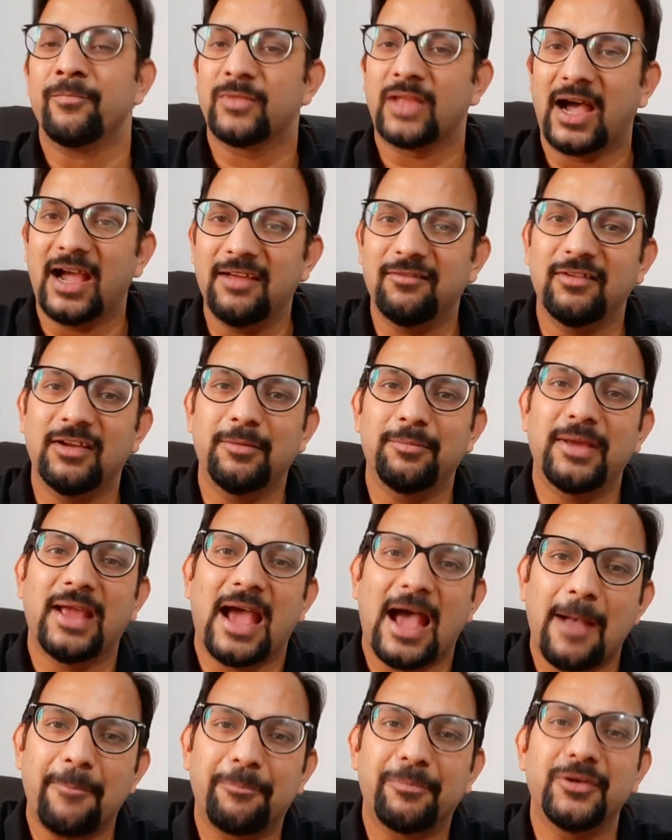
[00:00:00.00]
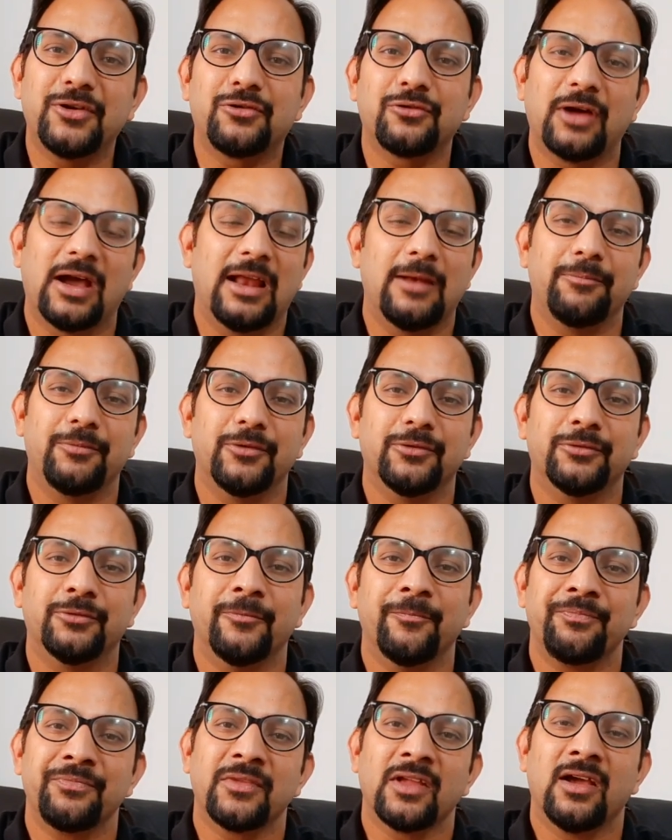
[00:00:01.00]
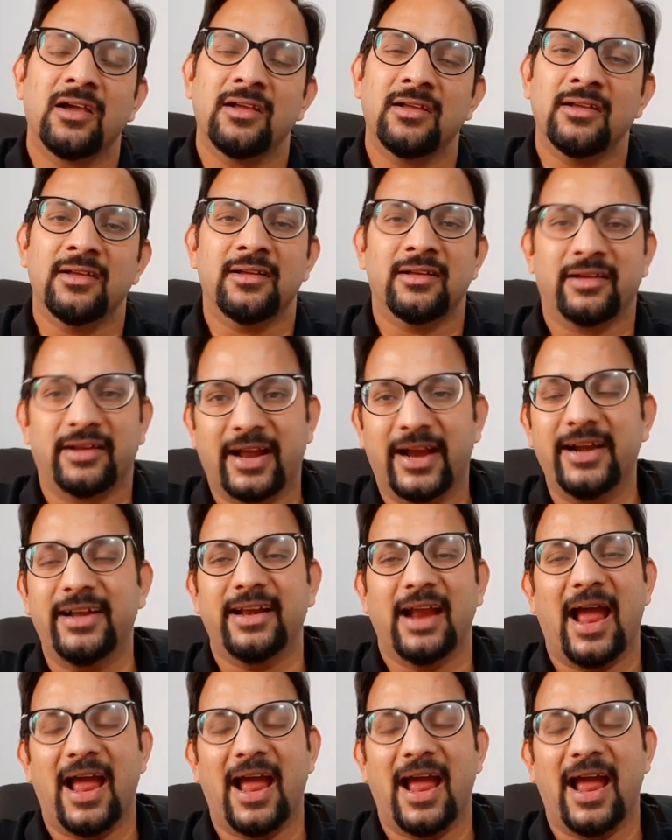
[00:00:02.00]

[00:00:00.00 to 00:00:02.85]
I will be happy to help you, right?